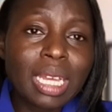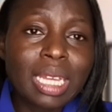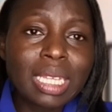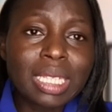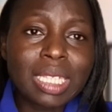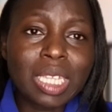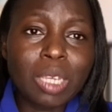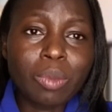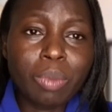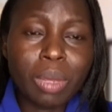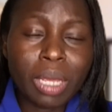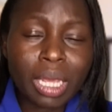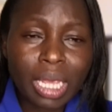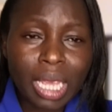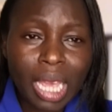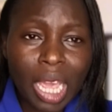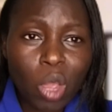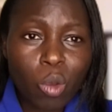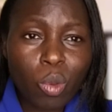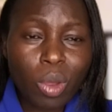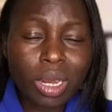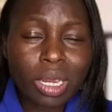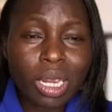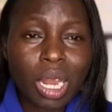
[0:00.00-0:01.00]

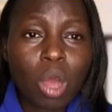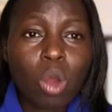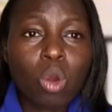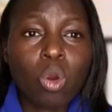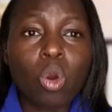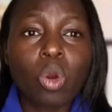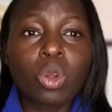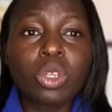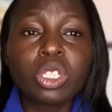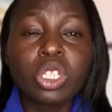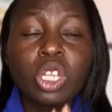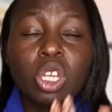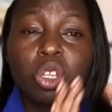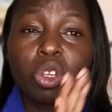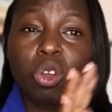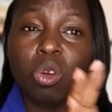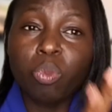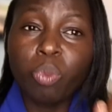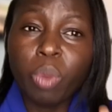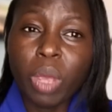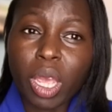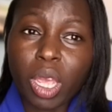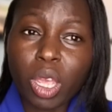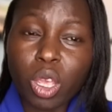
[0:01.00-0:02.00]
CBK will now continue
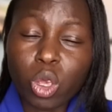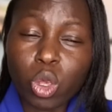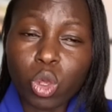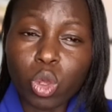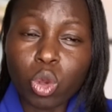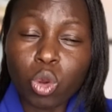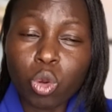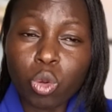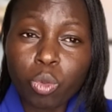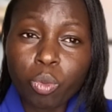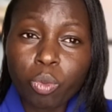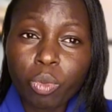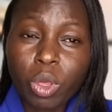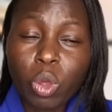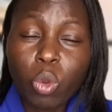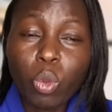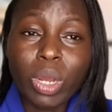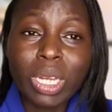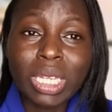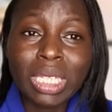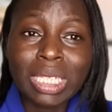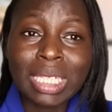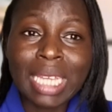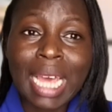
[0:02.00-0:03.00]
paying you,
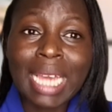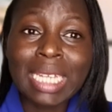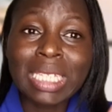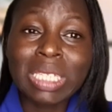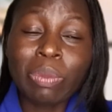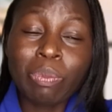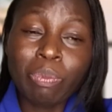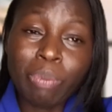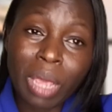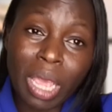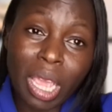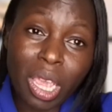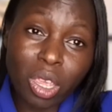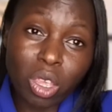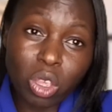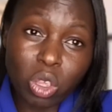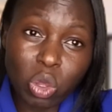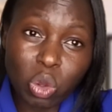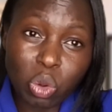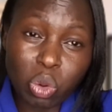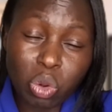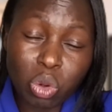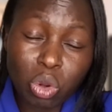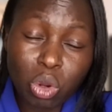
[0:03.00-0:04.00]
will start paying
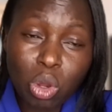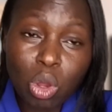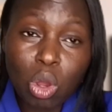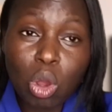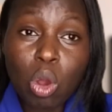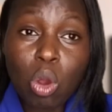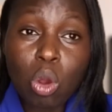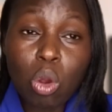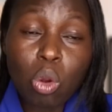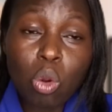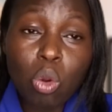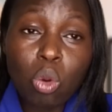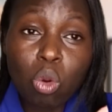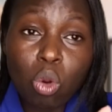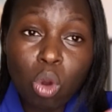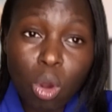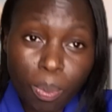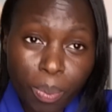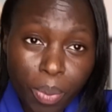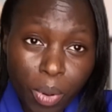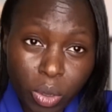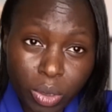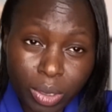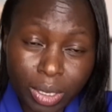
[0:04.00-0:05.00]
you
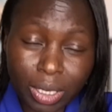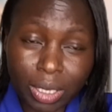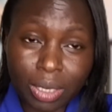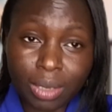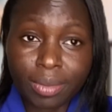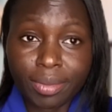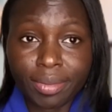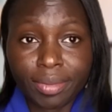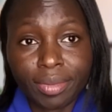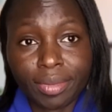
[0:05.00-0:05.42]
coupons